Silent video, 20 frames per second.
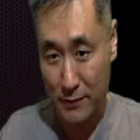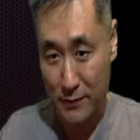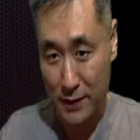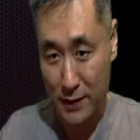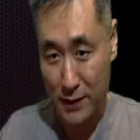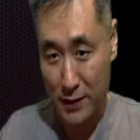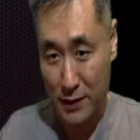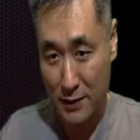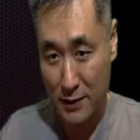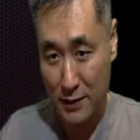
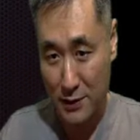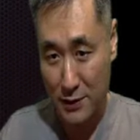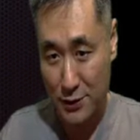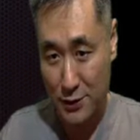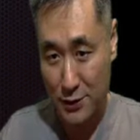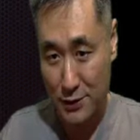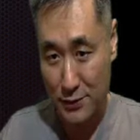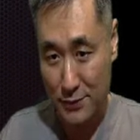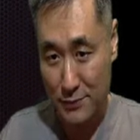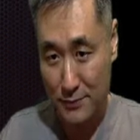
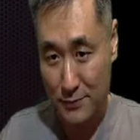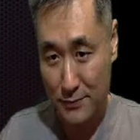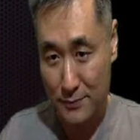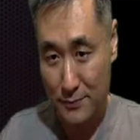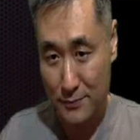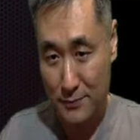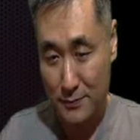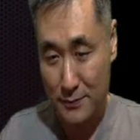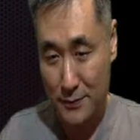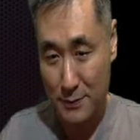cartilages
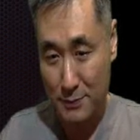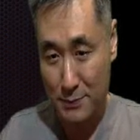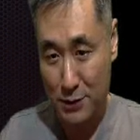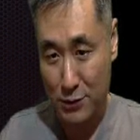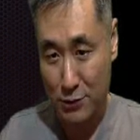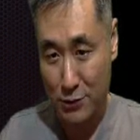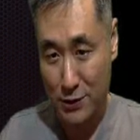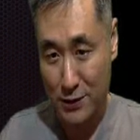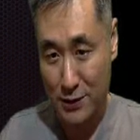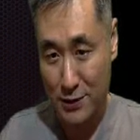
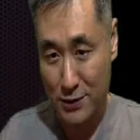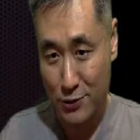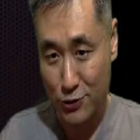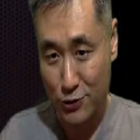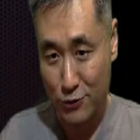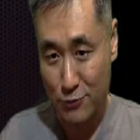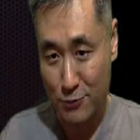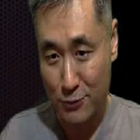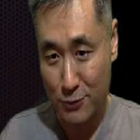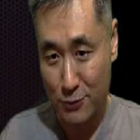between these
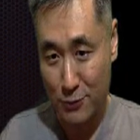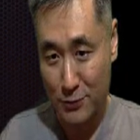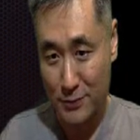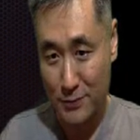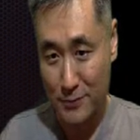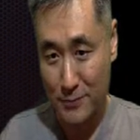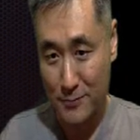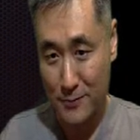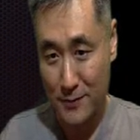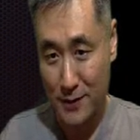two bones
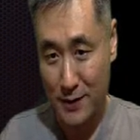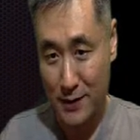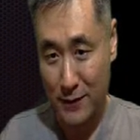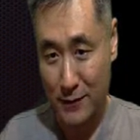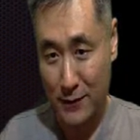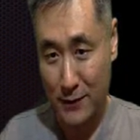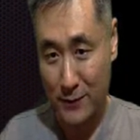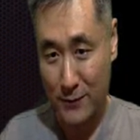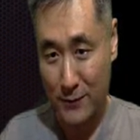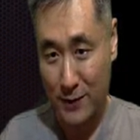have
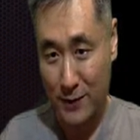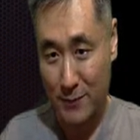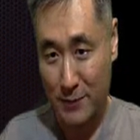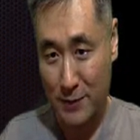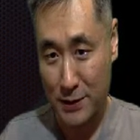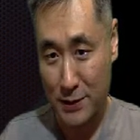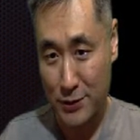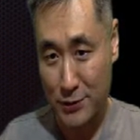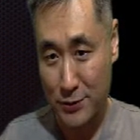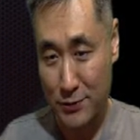
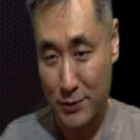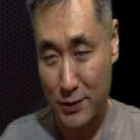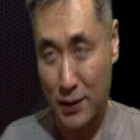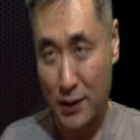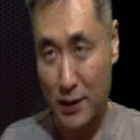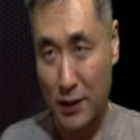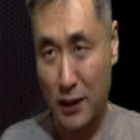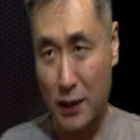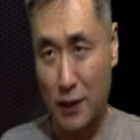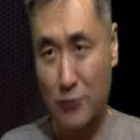inflammation.
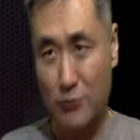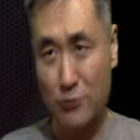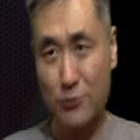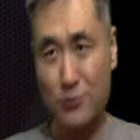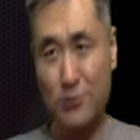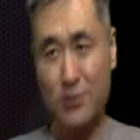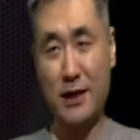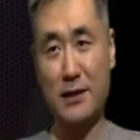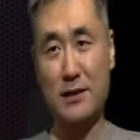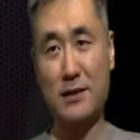How do you
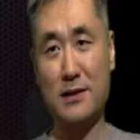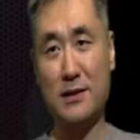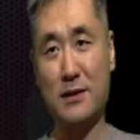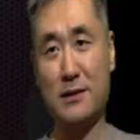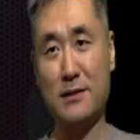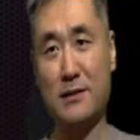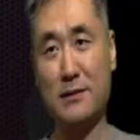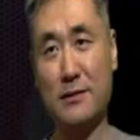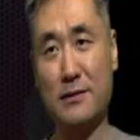test it?